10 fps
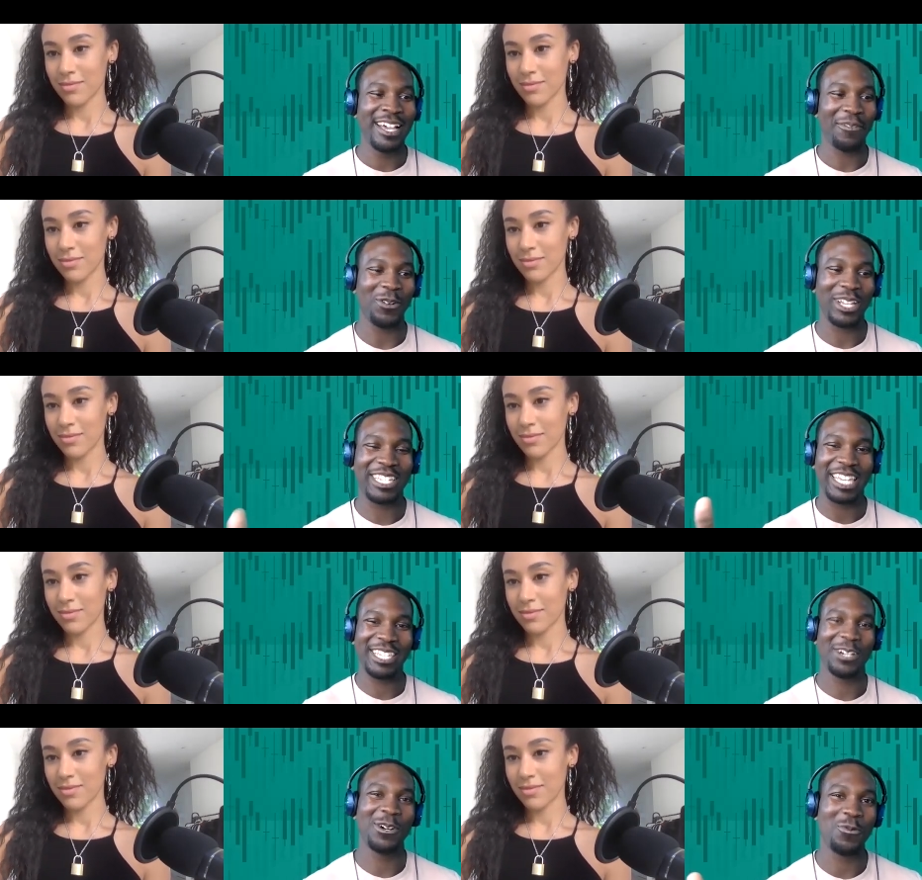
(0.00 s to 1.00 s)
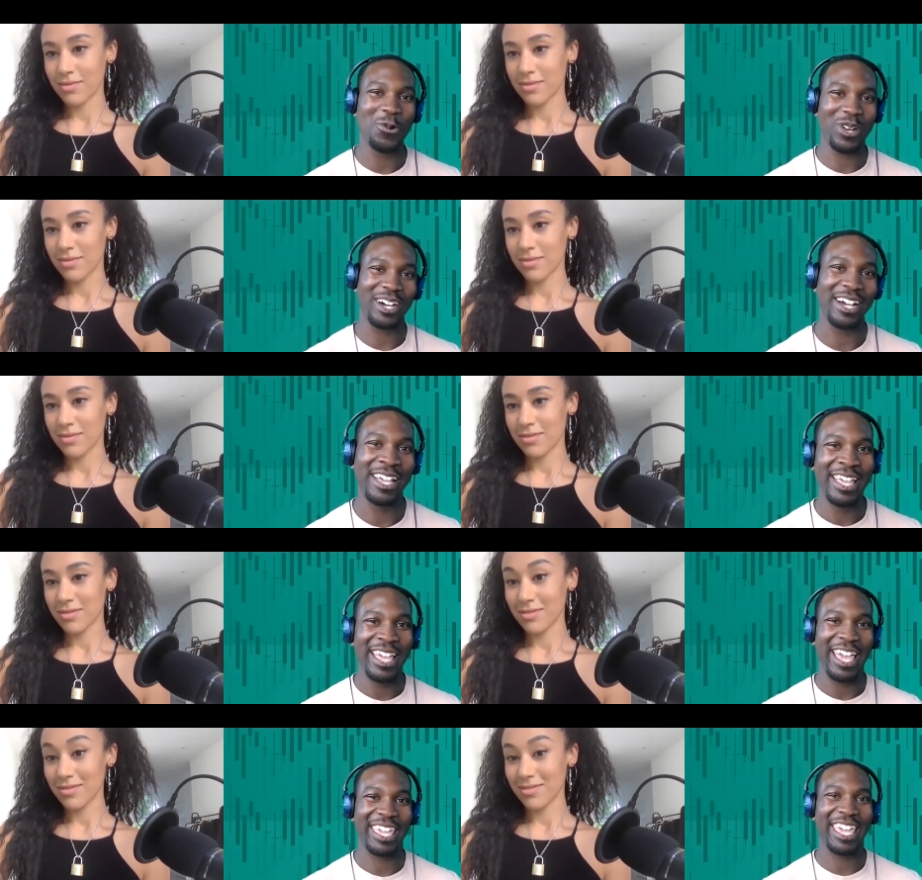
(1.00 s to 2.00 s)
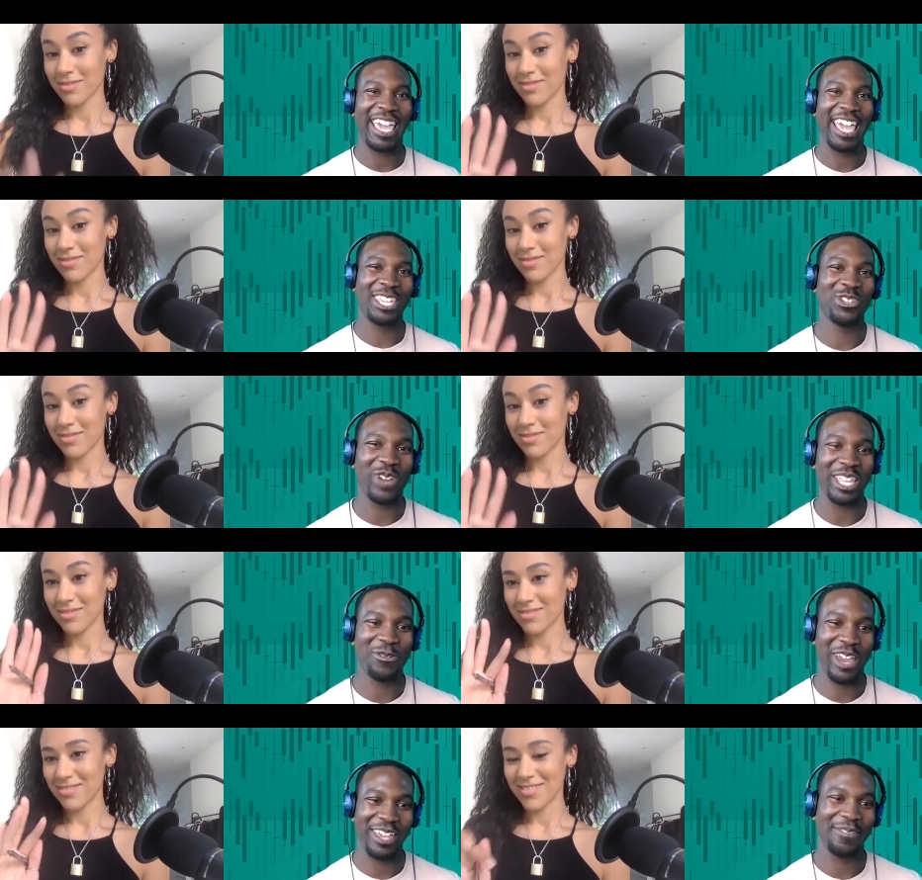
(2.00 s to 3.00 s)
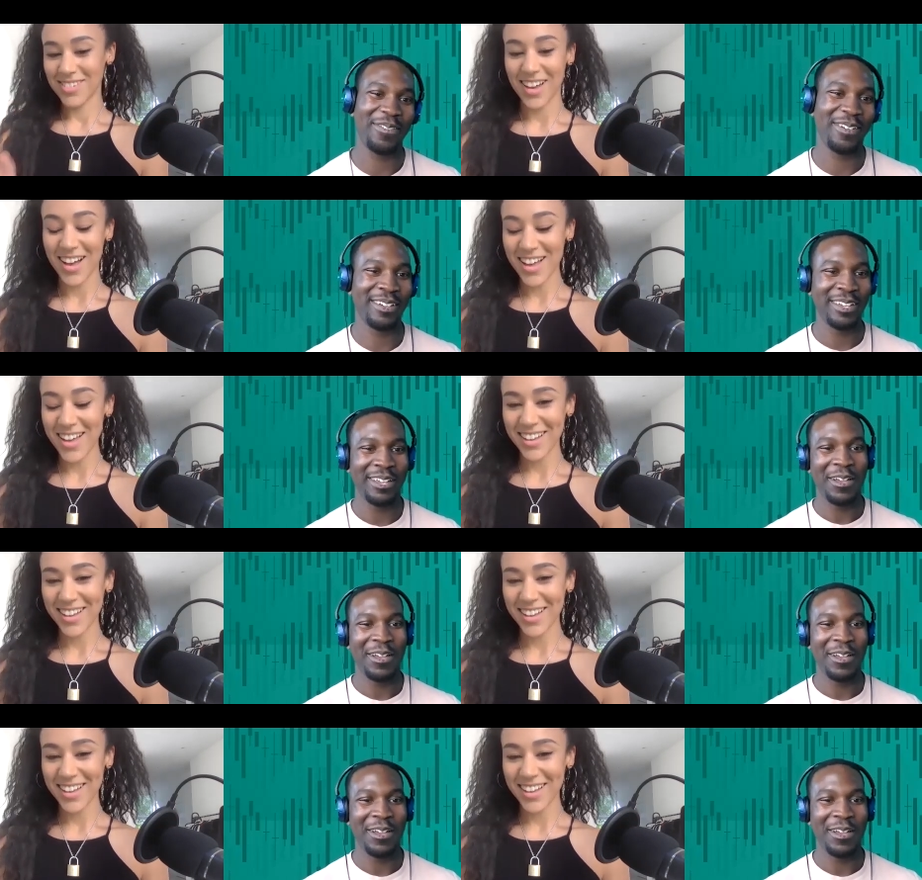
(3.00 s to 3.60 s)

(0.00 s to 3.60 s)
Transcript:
Speaker 1: I've got Jessica Walker, aka Trade Creative, Hi.